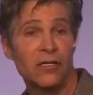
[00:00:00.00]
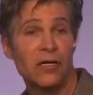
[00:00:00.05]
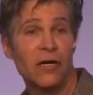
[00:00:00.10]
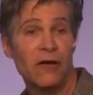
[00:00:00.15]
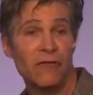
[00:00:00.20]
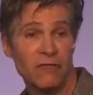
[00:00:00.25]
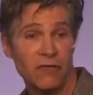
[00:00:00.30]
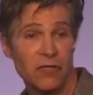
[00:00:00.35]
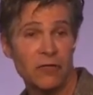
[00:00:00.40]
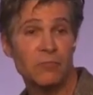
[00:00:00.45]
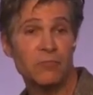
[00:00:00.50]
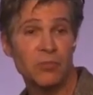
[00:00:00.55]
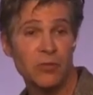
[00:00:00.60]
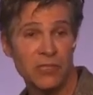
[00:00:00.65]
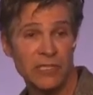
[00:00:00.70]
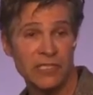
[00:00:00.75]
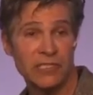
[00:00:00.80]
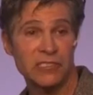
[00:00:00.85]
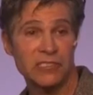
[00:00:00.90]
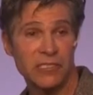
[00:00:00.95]
of
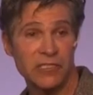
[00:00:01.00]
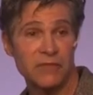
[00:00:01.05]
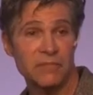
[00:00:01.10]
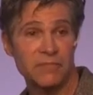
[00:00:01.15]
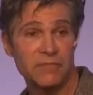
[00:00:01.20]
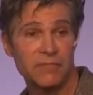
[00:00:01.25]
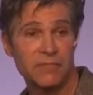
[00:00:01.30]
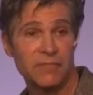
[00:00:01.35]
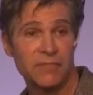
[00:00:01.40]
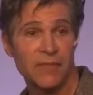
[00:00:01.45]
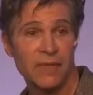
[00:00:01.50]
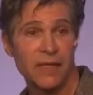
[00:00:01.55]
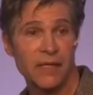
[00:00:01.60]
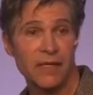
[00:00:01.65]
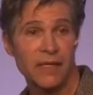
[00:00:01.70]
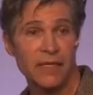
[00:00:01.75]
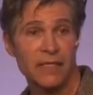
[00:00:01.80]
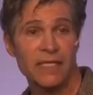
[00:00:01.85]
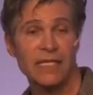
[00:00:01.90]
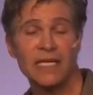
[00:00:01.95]
completion.
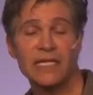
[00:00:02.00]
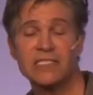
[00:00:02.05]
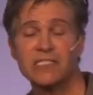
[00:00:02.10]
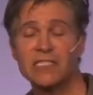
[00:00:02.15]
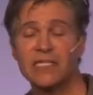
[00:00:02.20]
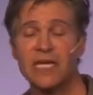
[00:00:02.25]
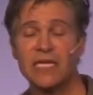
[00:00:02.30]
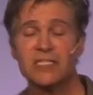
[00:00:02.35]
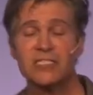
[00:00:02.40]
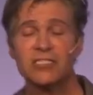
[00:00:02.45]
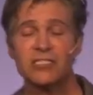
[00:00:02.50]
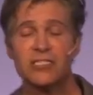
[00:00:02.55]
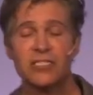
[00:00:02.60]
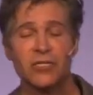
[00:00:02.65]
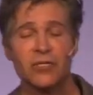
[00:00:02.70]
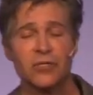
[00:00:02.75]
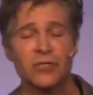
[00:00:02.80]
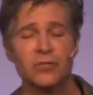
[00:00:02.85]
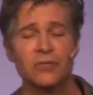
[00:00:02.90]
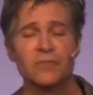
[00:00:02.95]
Let's get
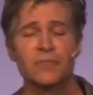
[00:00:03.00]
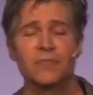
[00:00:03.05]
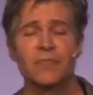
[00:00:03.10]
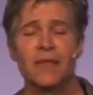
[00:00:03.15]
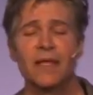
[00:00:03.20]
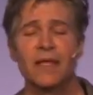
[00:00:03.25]
still.